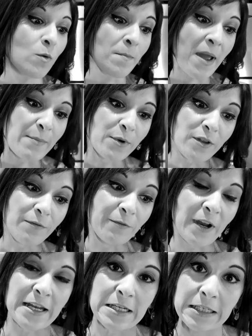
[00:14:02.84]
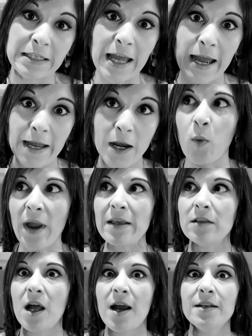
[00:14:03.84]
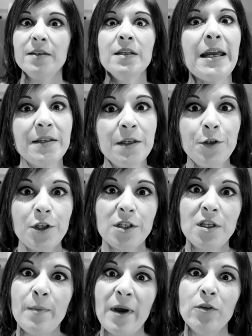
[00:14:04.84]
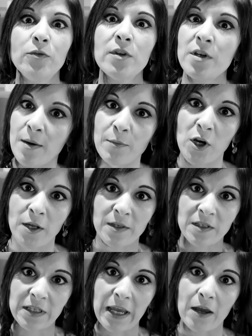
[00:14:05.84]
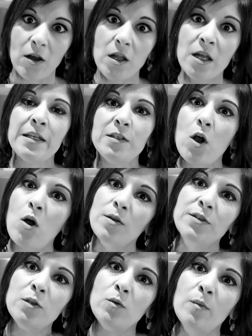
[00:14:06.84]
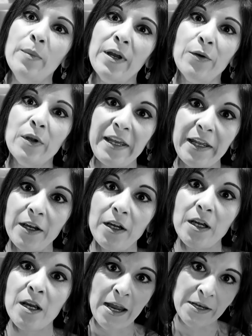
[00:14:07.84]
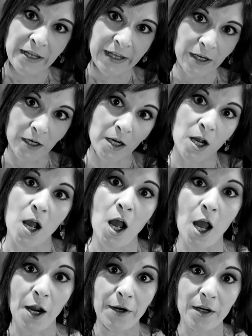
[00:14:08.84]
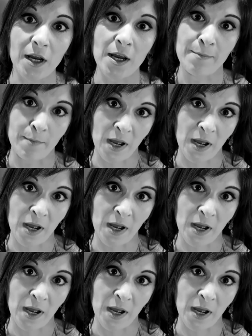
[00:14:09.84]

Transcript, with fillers: Remember the friends that weight loss isn't just about the number on the scale. It's also about here and here, heart and